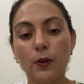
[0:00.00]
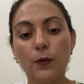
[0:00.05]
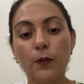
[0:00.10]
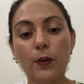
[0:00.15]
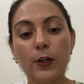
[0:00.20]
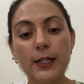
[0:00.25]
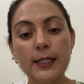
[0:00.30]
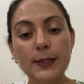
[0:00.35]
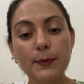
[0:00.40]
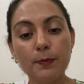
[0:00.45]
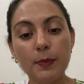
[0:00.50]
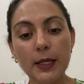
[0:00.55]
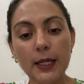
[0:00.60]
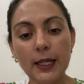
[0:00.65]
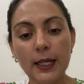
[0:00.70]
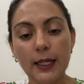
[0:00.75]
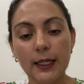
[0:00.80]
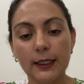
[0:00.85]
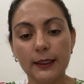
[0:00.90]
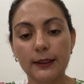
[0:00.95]
For
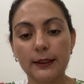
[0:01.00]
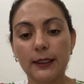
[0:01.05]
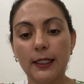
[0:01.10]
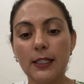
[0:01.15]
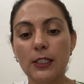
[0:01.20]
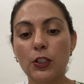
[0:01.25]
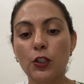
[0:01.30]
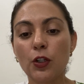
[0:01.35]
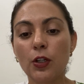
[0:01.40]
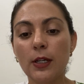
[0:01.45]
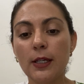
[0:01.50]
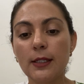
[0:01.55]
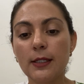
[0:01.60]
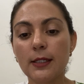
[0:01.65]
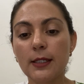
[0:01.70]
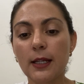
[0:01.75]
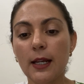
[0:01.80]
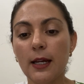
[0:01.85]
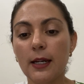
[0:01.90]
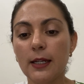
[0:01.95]
speaking, the students
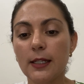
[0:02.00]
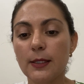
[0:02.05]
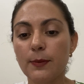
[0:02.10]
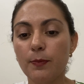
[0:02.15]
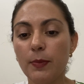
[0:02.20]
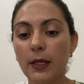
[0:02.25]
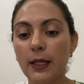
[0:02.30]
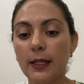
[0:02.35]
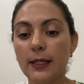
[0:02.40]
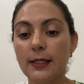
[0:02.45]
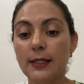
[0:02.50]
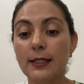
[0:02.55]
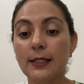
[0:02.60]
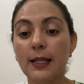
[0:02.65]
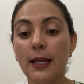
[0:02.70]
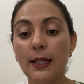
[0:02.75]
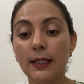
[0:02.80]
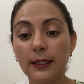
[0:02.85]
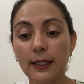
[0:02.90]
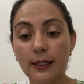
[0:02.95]
can speak
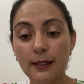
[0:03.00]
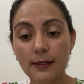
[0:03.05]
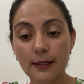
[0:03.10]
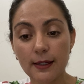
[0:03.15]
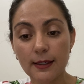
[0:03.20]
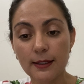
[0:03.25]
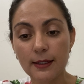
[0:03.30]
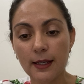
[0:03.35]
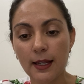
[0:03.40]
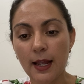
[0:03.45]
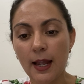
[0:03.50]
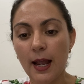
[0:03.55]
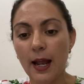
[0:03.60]
sentences